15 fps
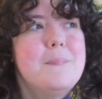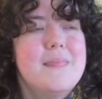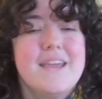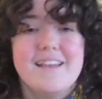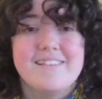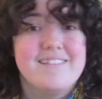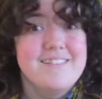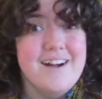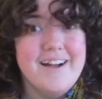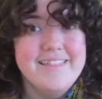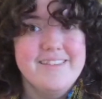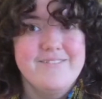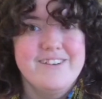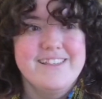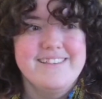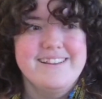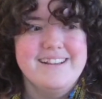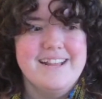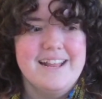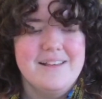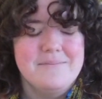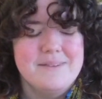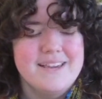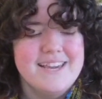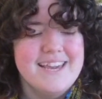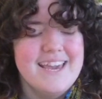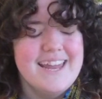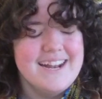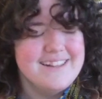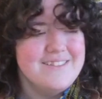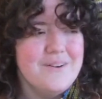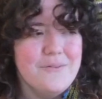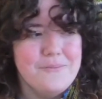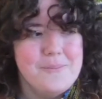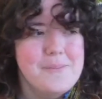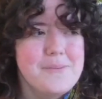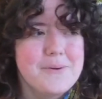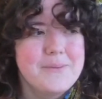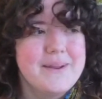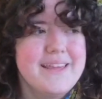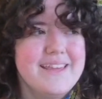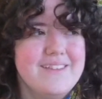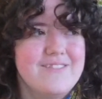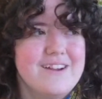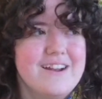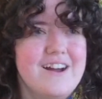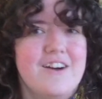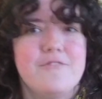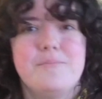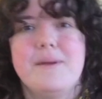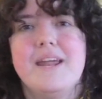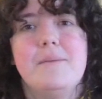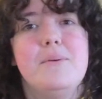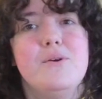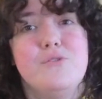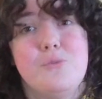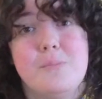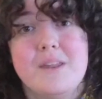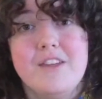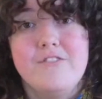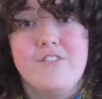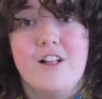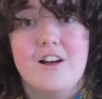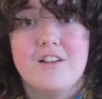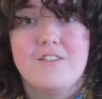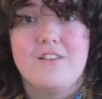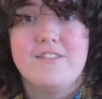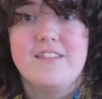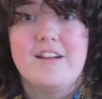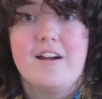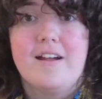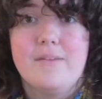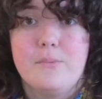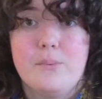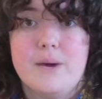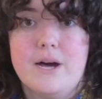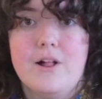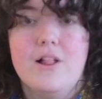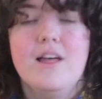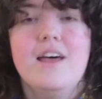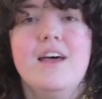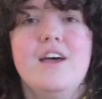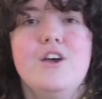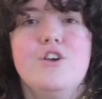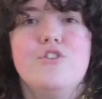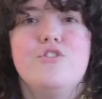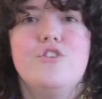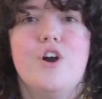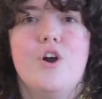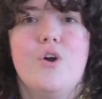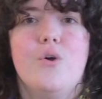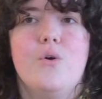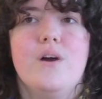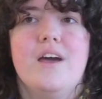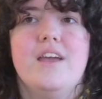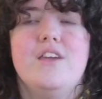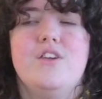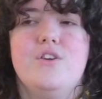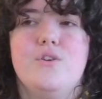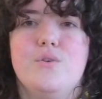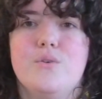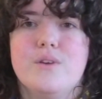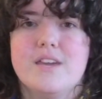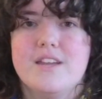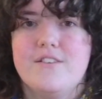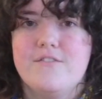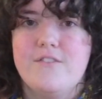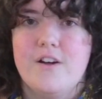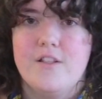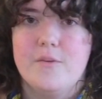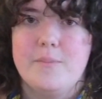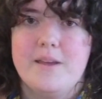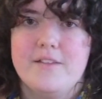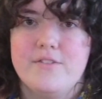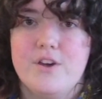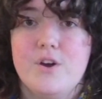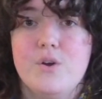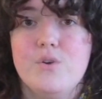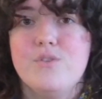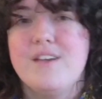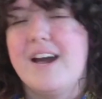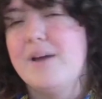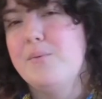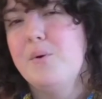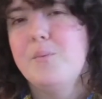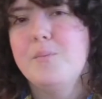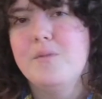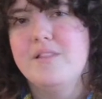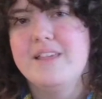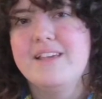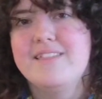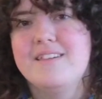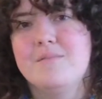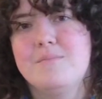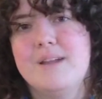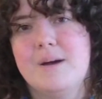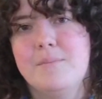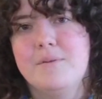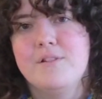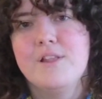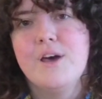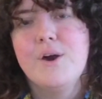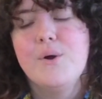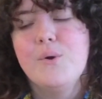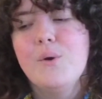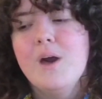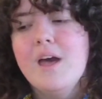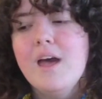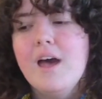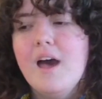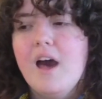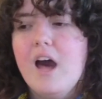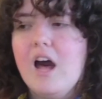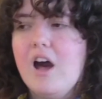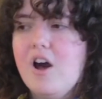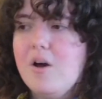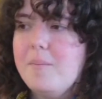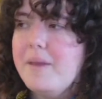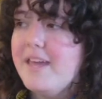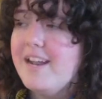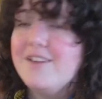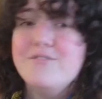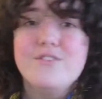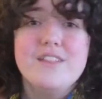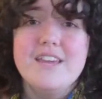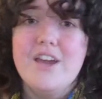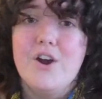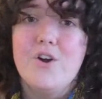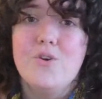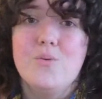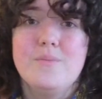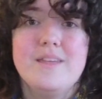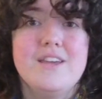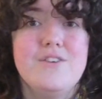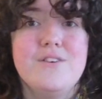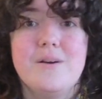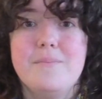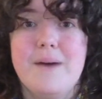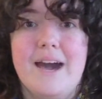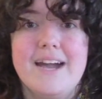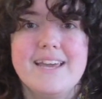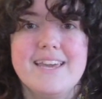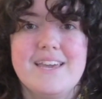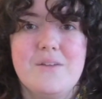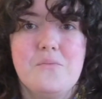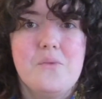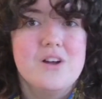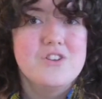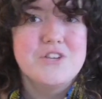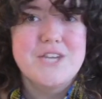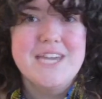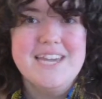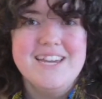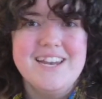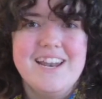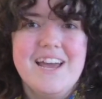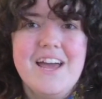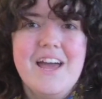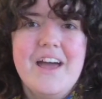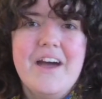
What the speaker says: It's not The Fuzzy Knitting Bee, and I don't remember what it is right off, but I post mini vlogs on there as well. So you can follow me on those. I will link them down below. And I really hope that you come back and watch again.